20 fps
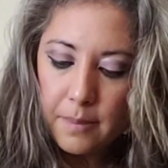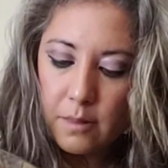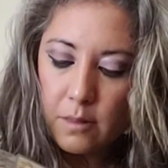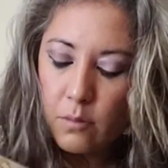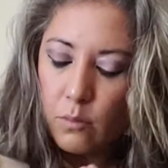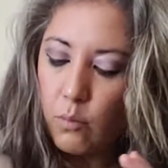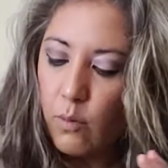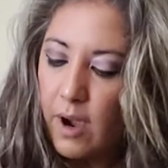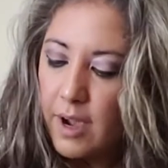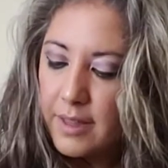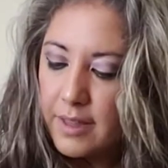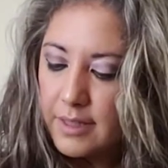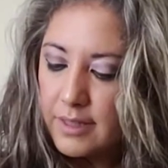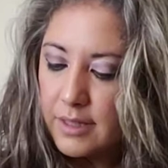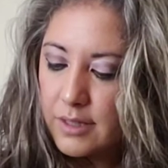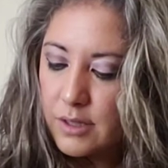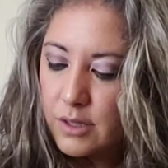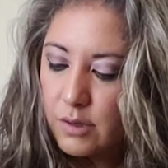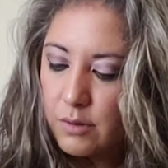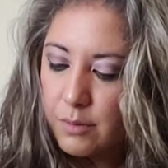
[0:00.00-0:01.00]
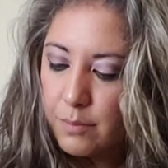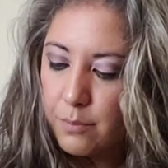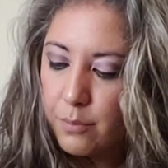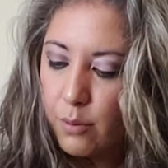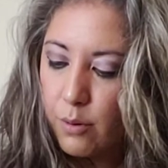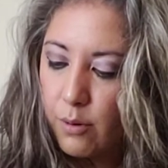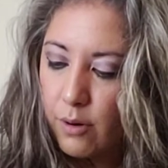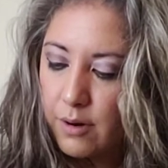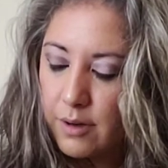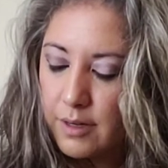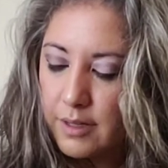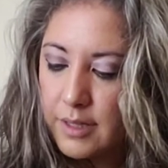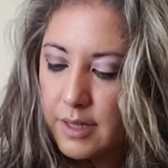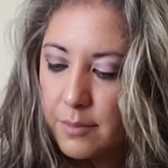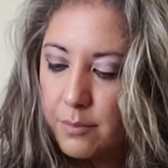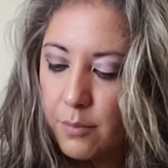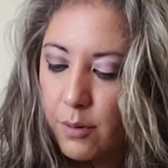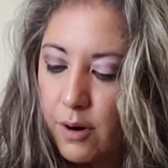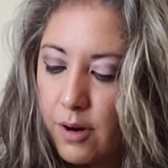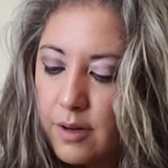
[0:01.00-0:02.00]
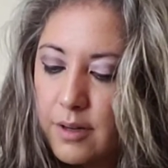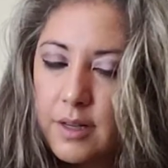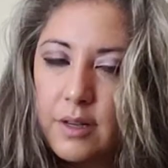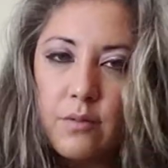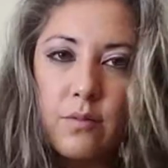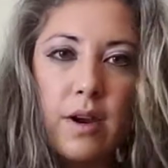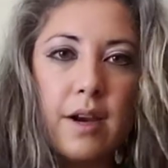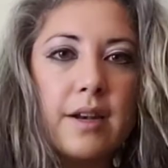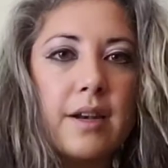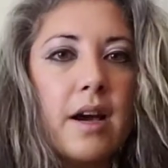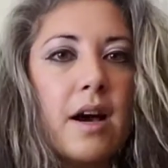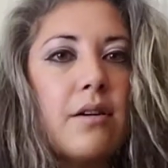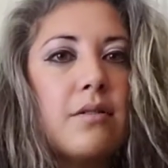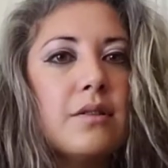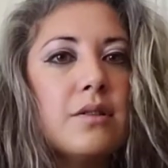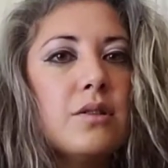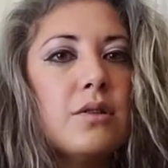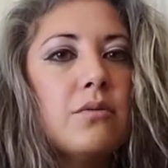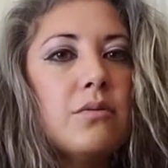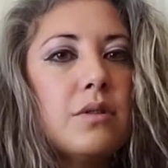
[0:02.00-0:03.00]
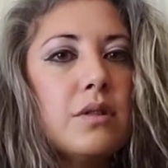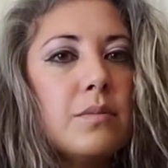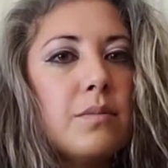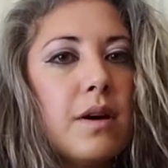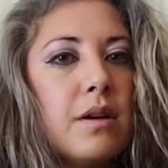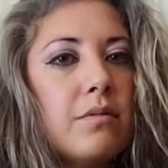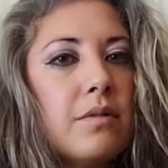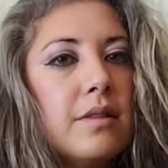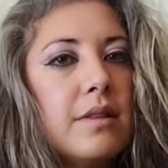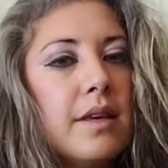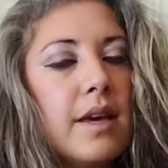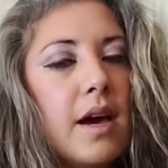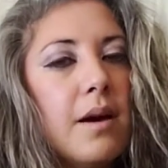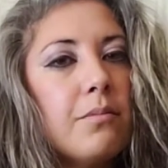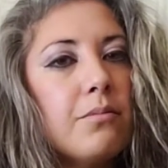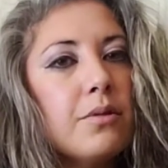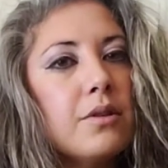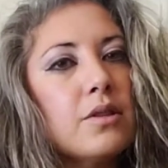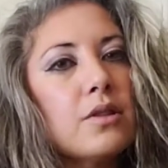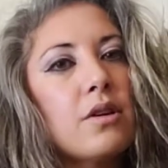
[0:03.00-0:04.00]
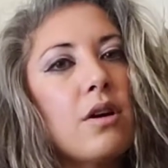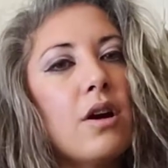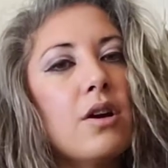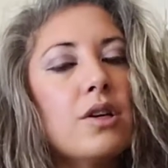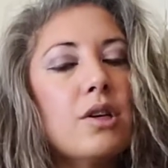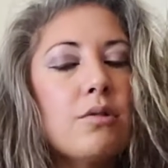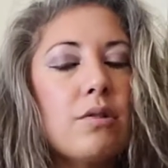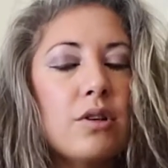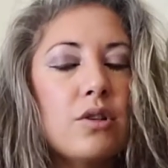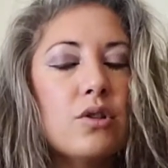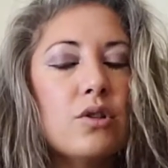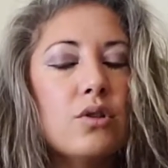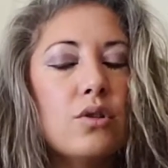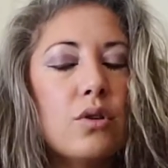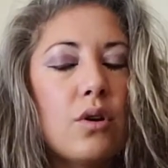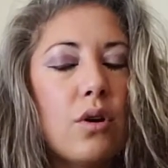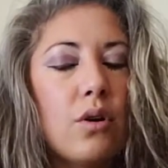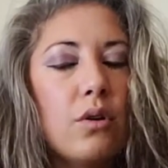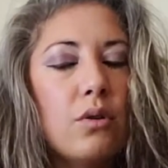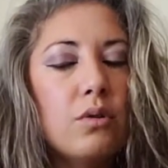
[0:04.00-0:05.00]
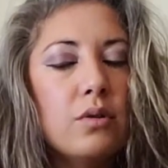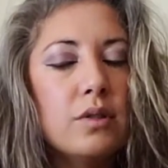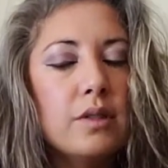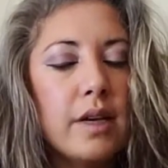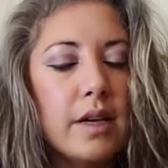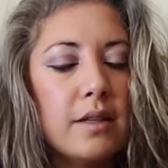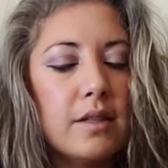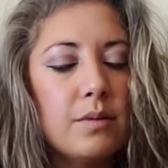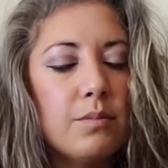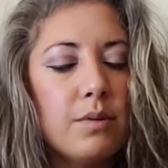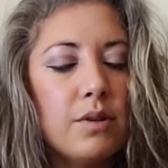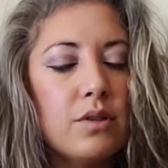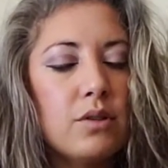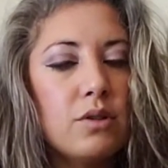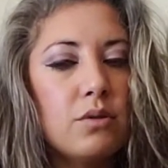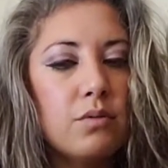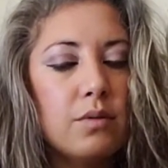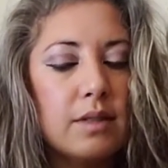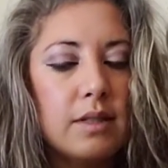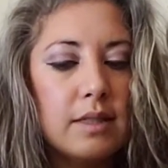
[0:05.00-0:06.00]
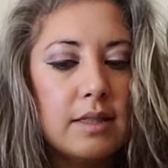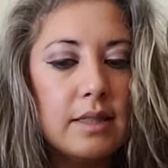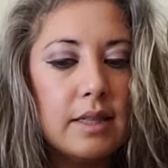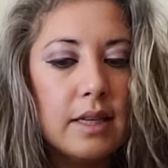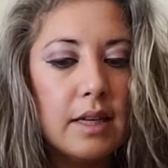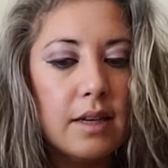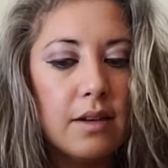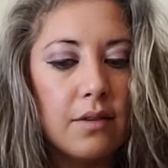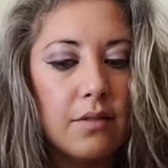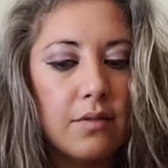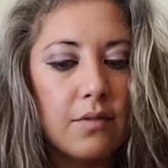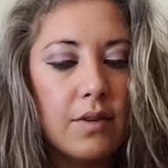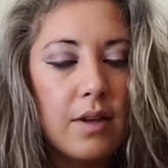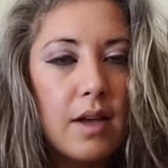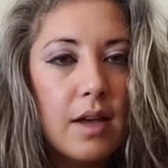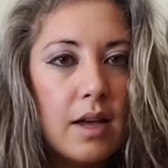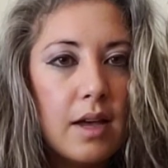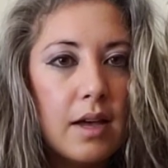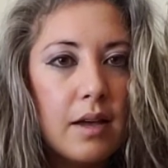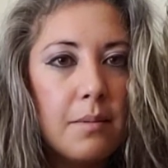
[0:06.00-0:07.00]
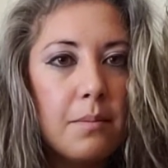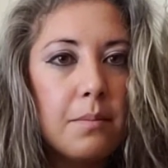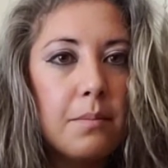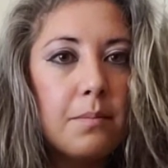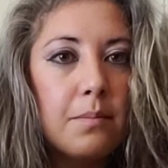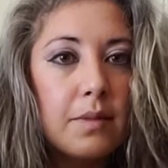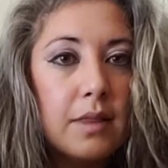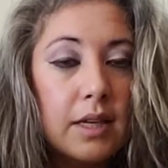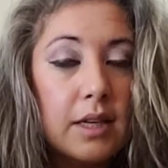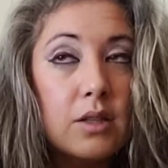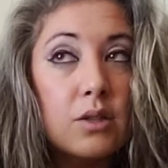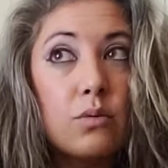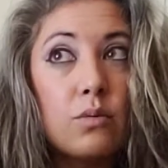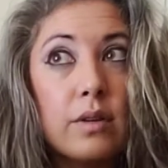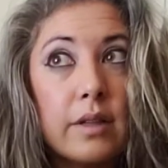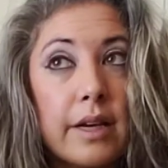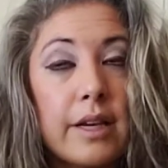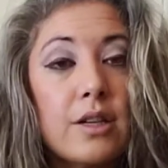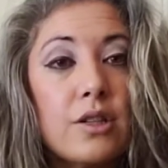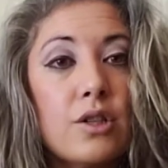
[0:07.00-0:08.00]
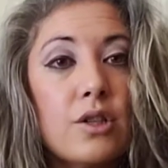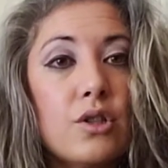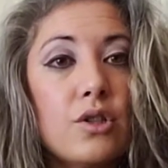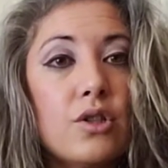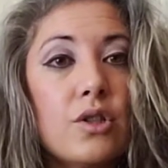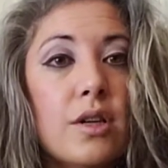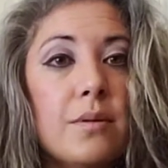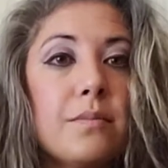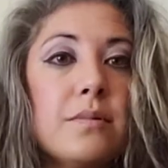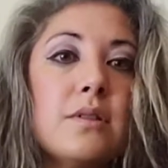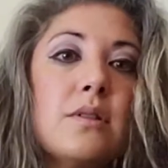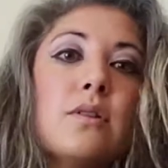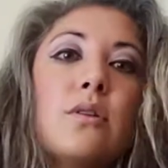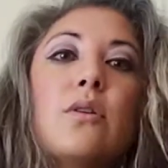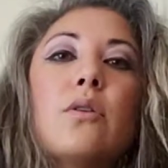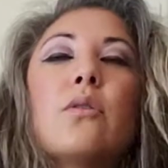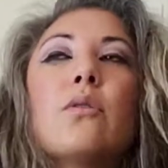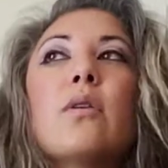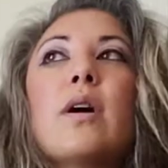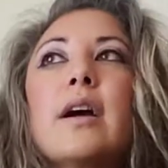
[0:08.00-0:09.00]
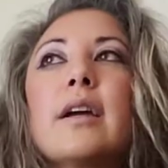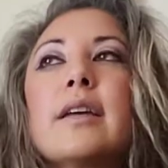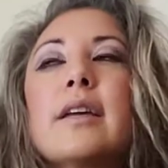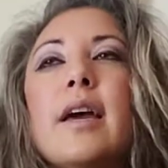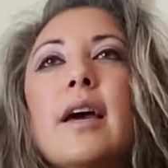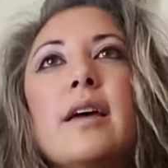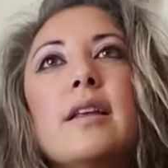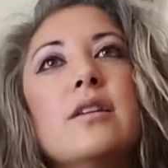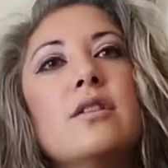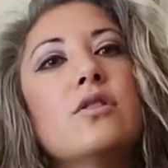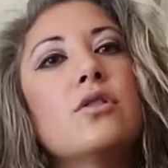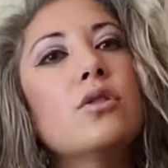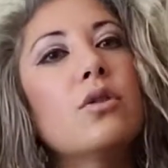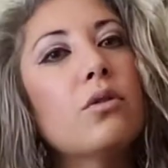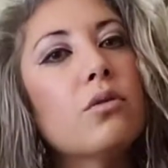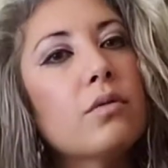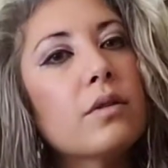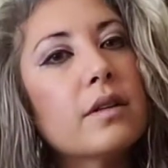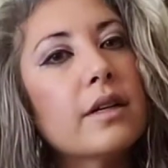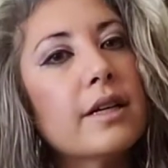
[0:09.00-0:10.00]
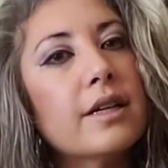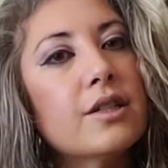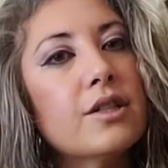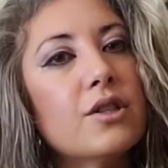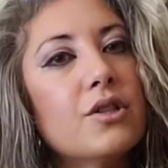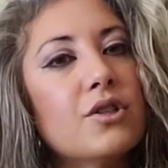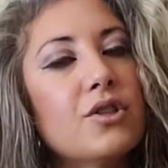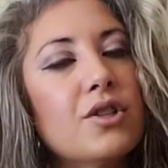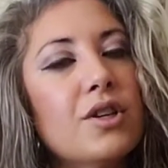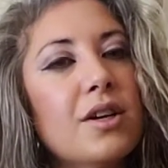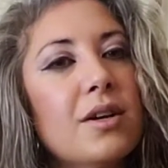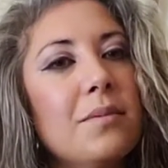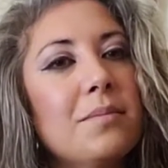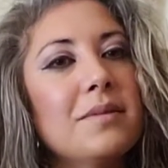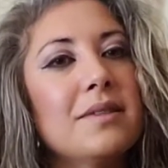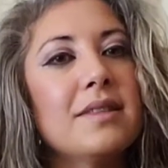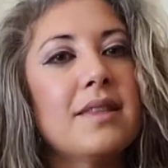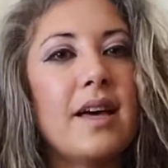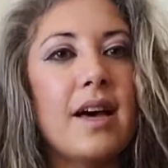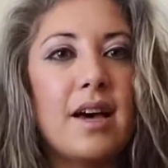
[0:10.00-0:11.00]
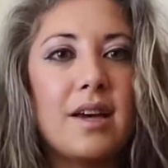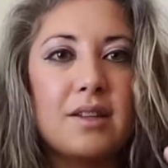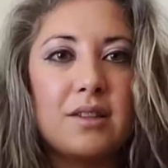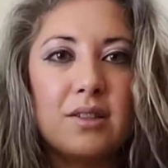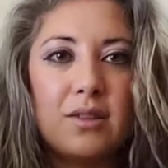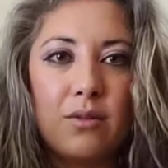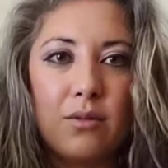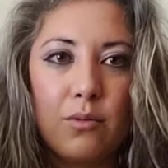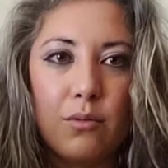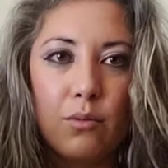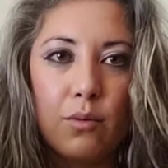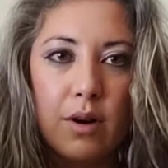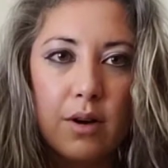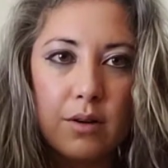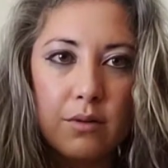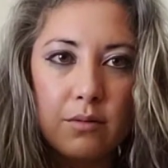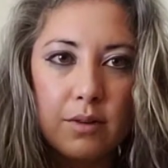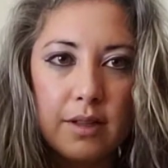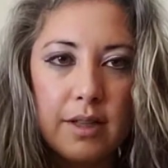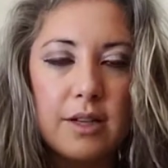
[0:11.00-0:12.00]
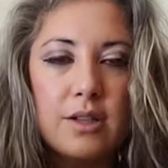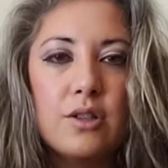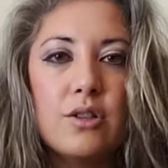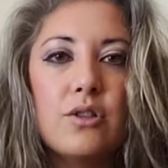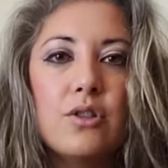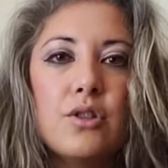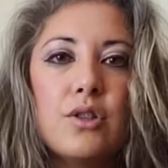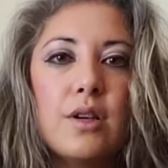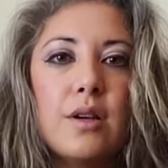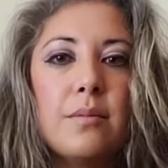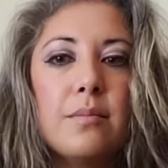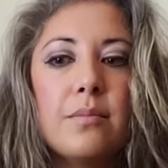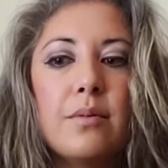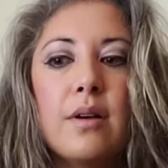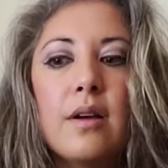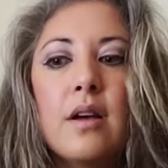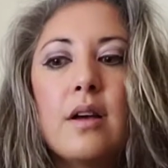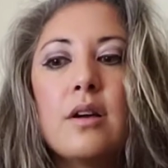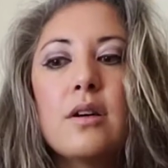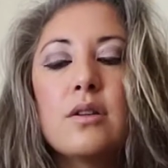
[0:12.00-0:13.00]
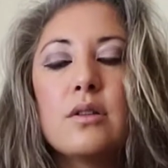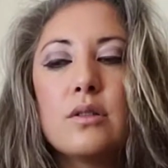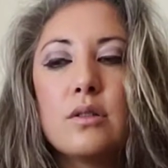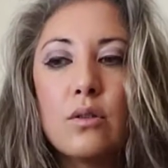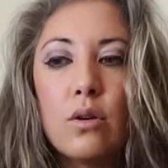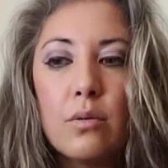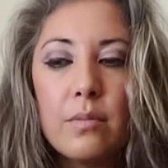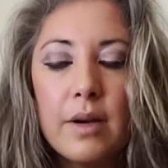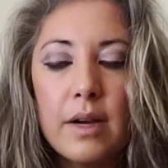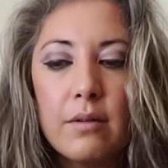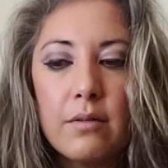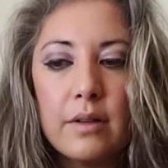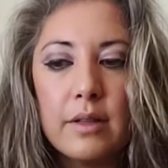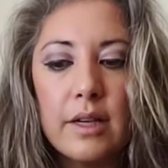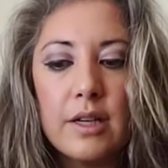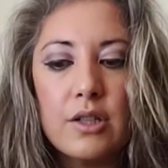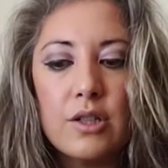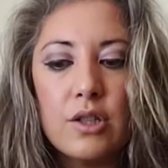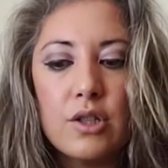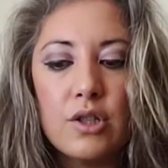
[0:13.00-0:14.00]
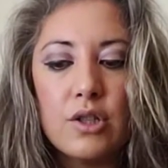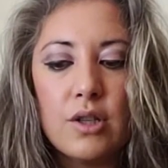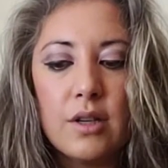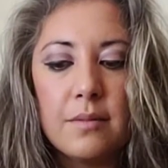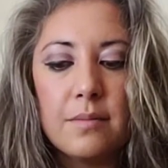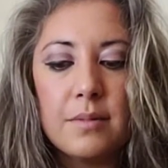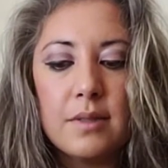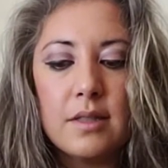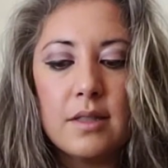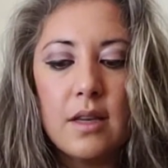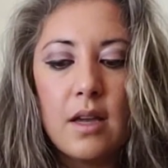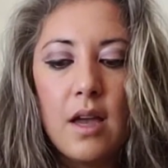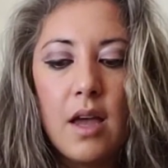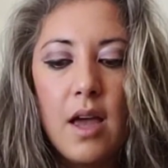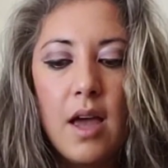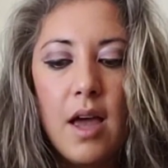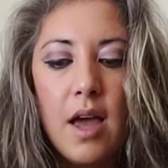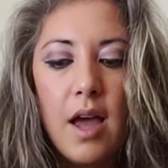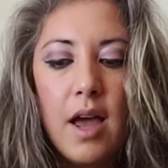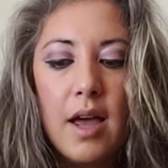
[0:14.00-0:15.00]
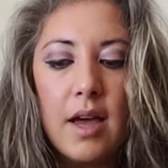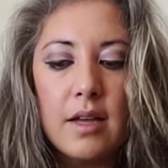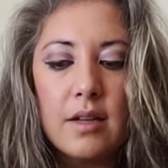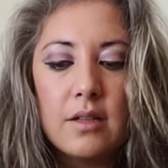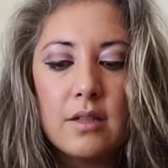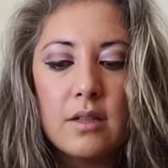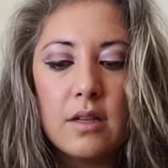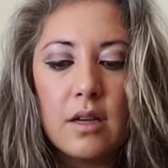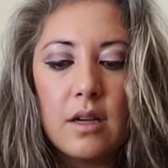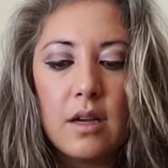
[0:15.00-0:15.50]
why this is so important and pertinent right now is you respond with the Empress card. You are so desperate to receive these relationships. So again, new relationships, that one relationship, soulmate relationships, and